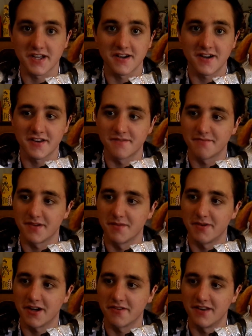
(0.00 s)
on
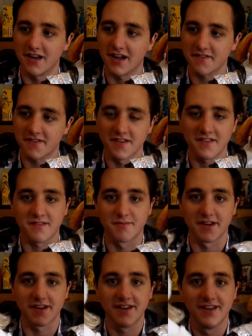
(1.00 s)
about nonsense, but